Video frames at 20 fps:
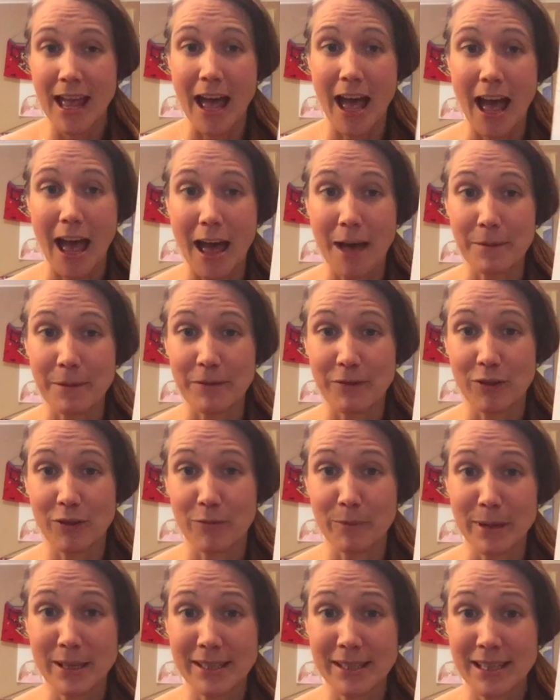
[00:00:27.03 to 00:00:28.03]
If you
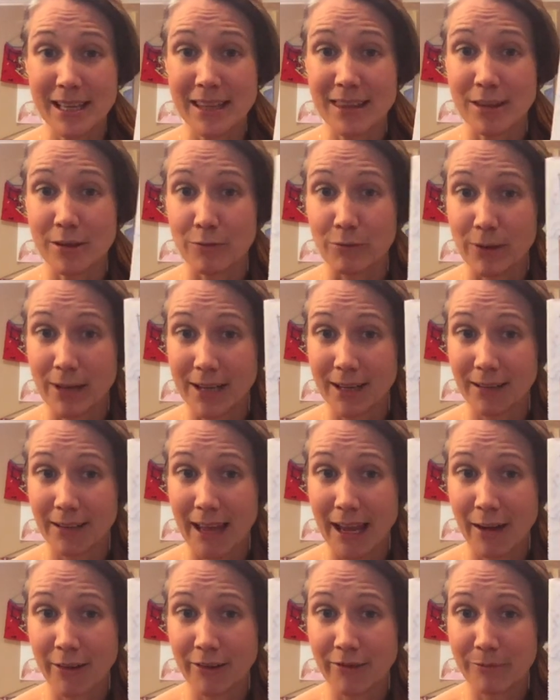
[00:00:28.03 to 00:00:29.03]
missed it, the read
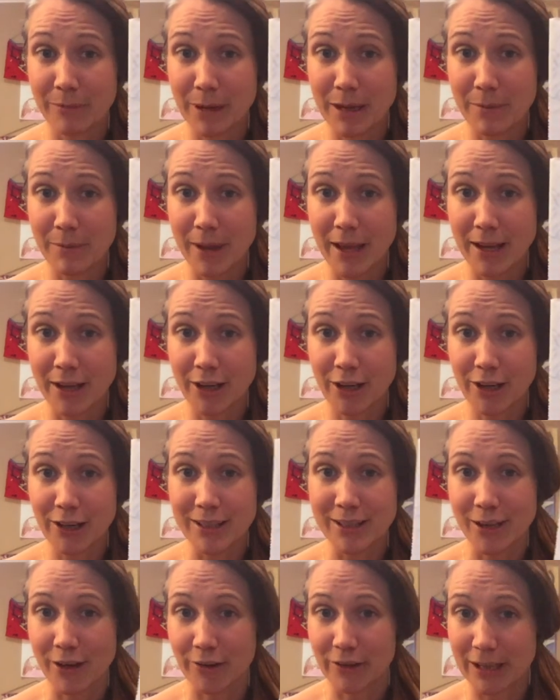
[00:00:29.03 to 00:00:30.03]
aloud of Be a Maker
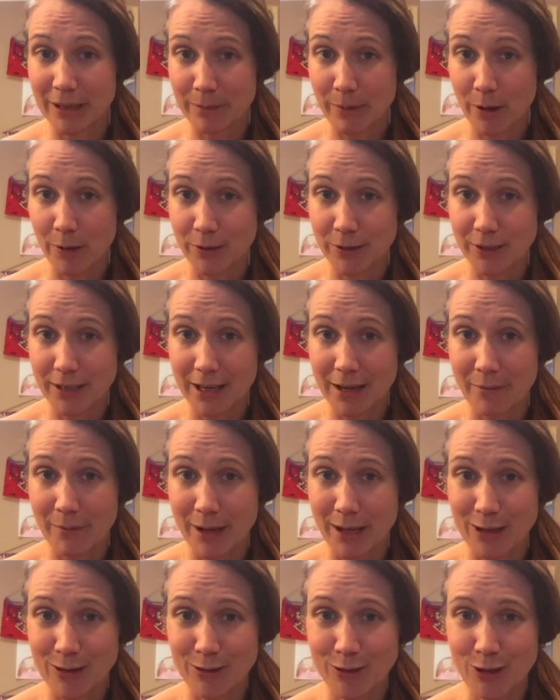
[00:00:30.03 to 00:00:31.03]
is already posted on my
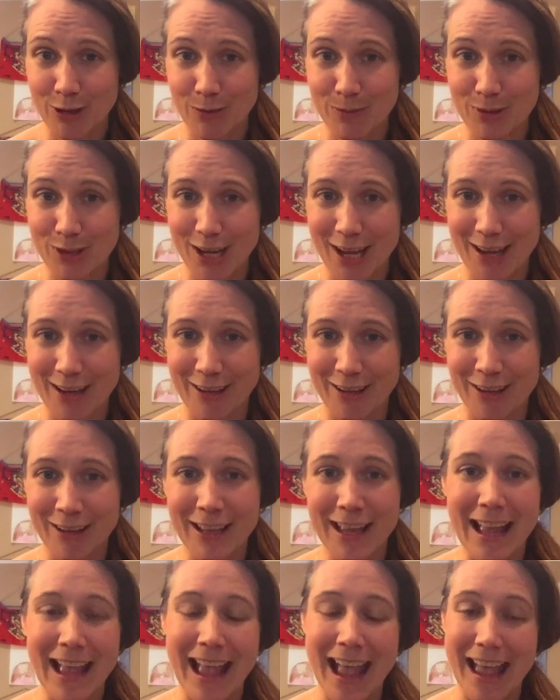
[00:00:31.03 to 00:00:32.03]
YouTube channel,
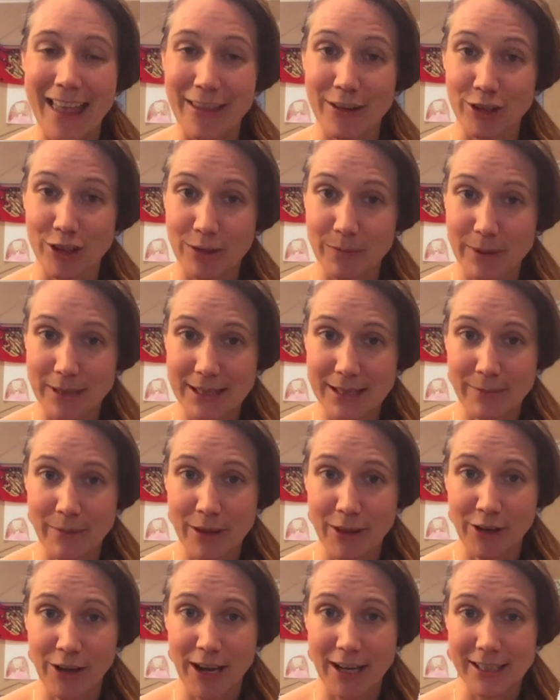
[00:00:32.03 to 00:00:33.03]
and there should be some
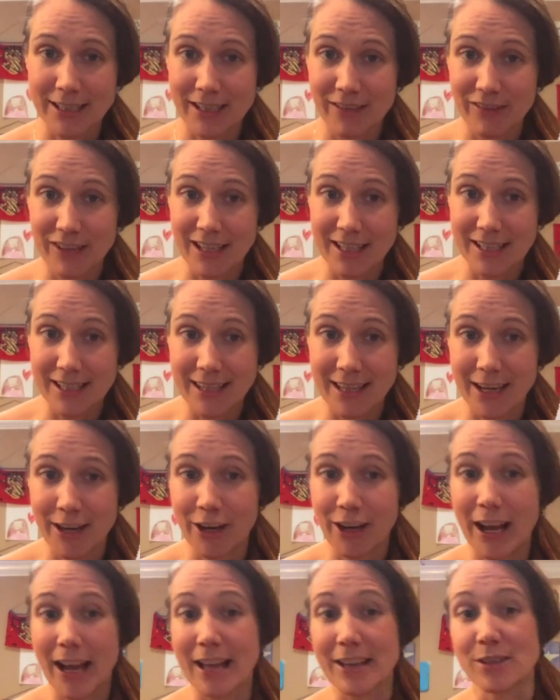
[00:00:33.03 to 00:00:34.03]
other activities
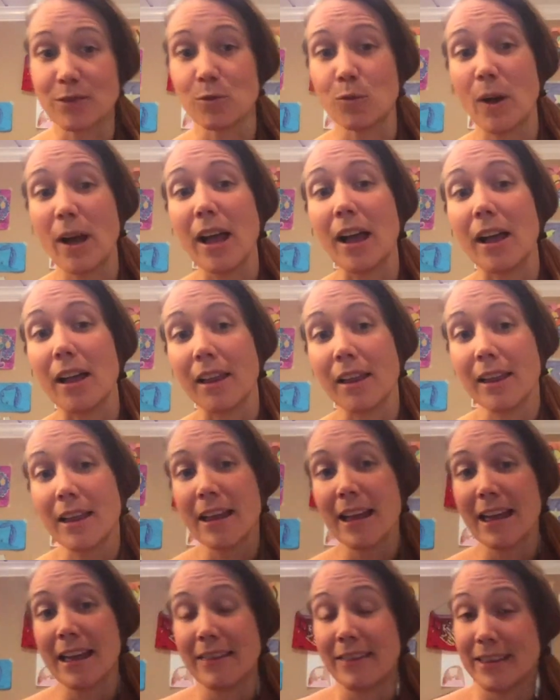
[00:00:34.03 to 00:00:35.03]
there as well.
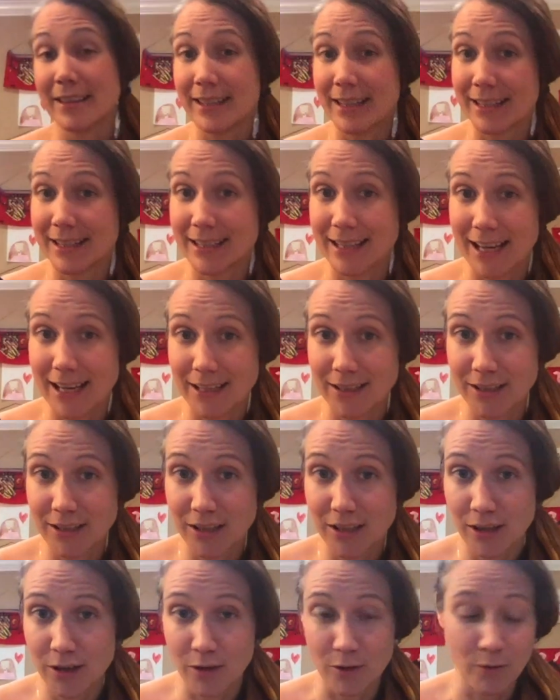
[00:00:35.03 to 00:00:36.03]
This is day
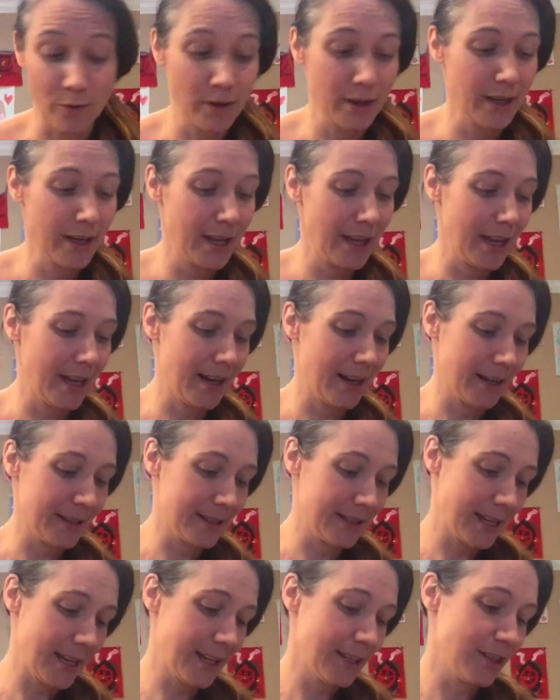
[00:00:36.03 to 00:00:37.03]
2, and on
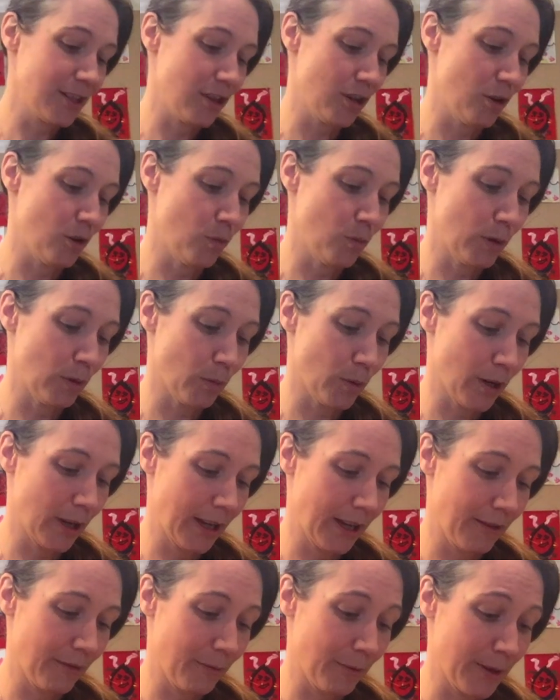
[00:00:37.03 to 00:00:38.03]
day 2 we're
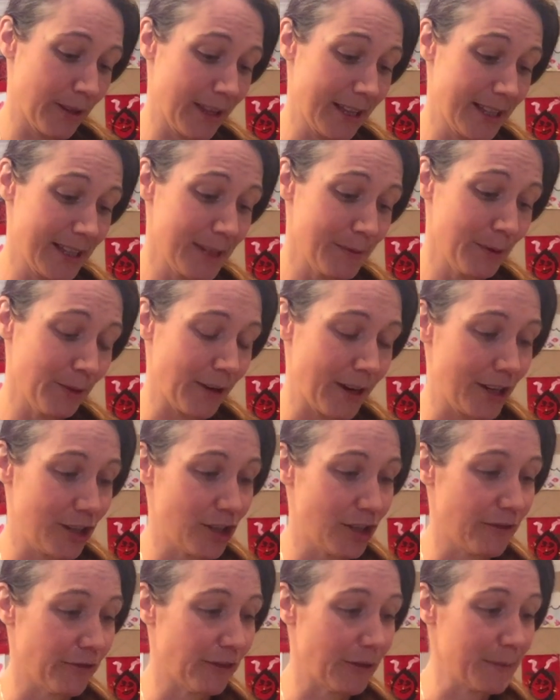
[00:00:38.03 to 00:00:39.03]
working with
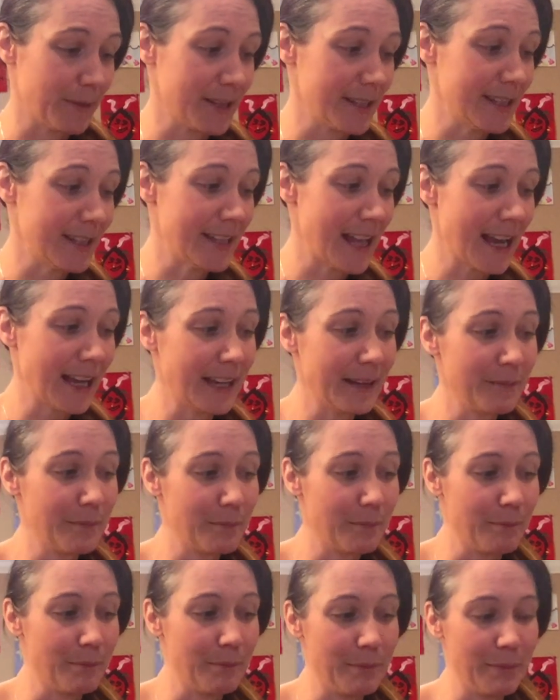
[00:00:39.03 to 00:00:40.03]
inspiration from the second
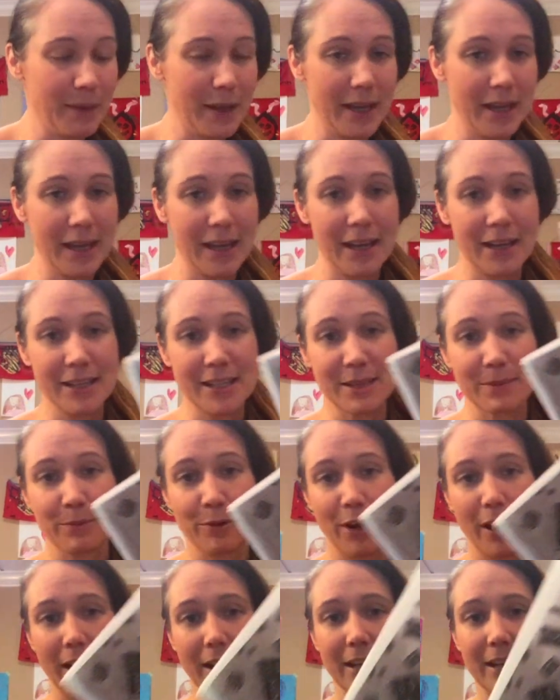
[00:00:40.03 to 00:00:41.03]
big
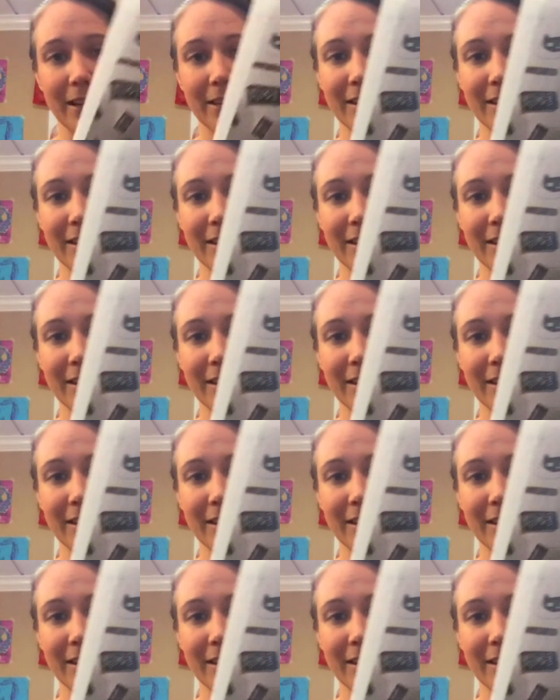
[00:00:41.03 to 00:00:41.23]
spread in